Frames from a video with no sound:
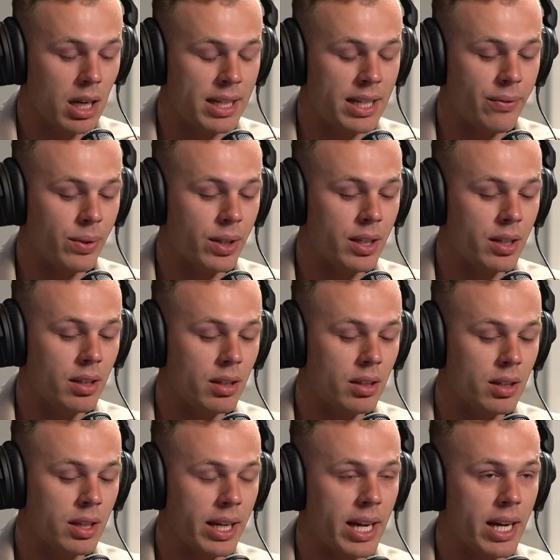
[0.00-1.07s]
I definitely
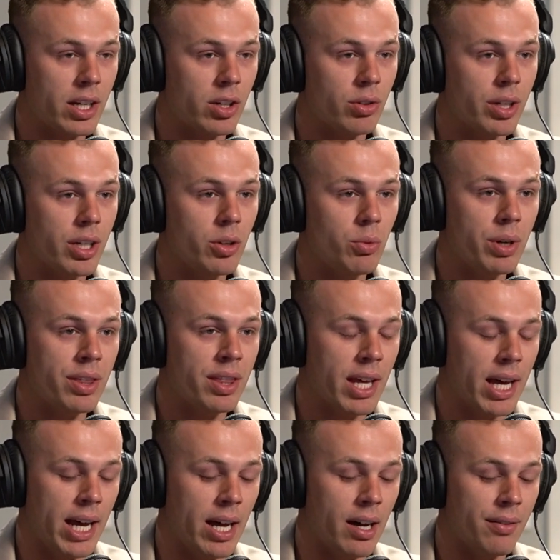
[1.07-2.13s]
think I agree with
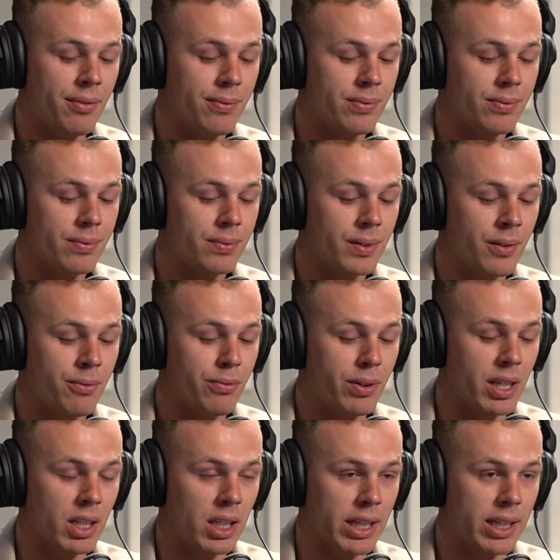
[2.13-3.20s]
the F, the
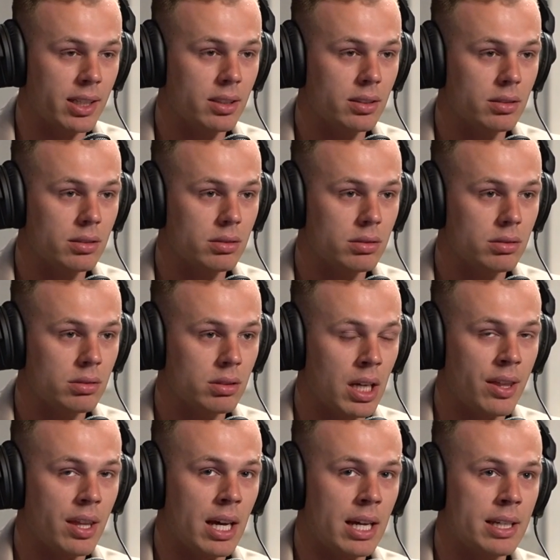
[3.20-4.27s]
feeling.
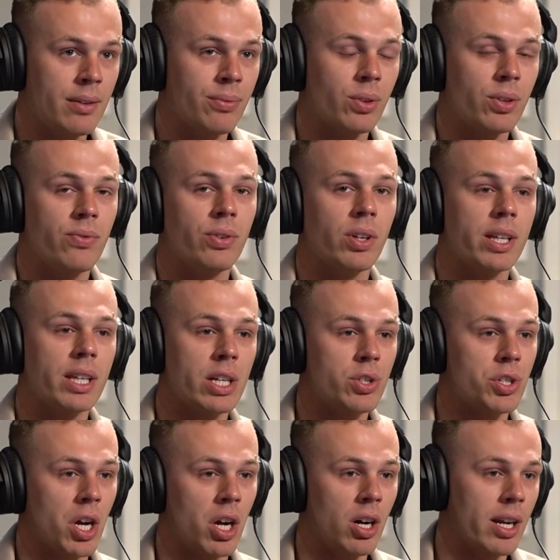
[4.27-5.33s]
I, th- I definitely feel like that's
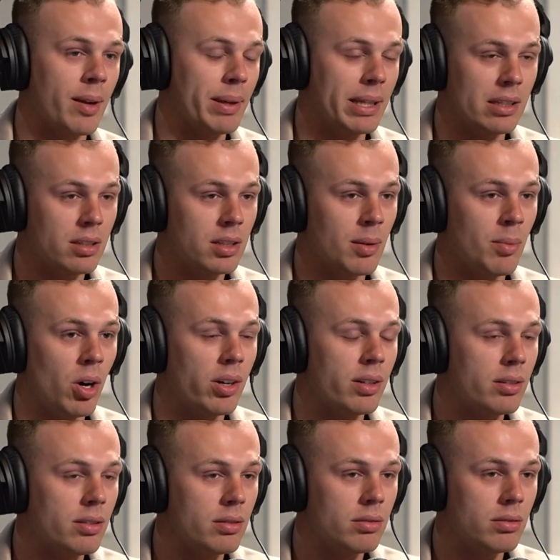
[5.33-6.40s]
John. I mean, come
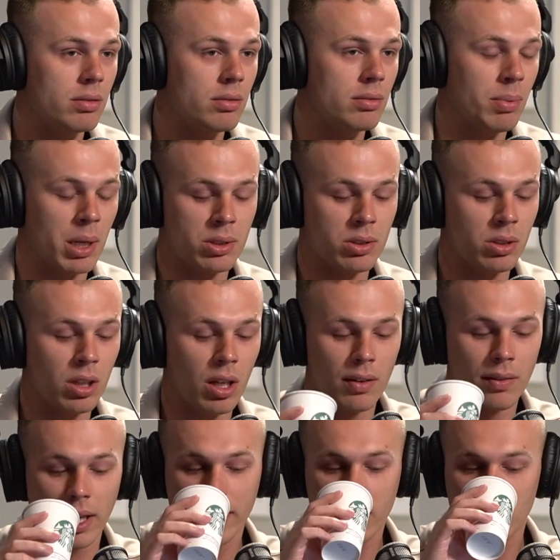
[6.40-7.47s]
on. Also yeah.
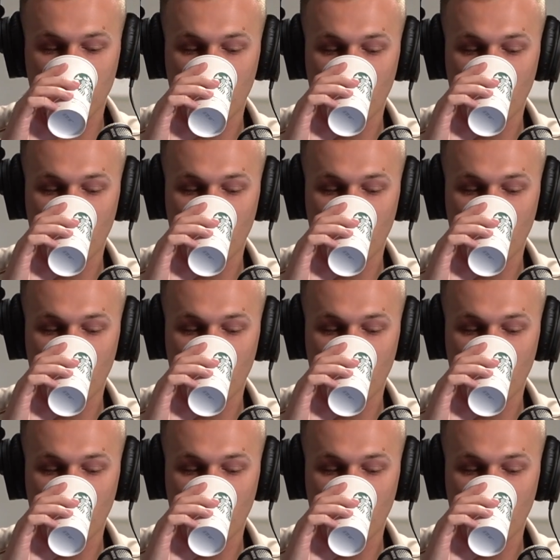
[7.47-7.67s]
love. Like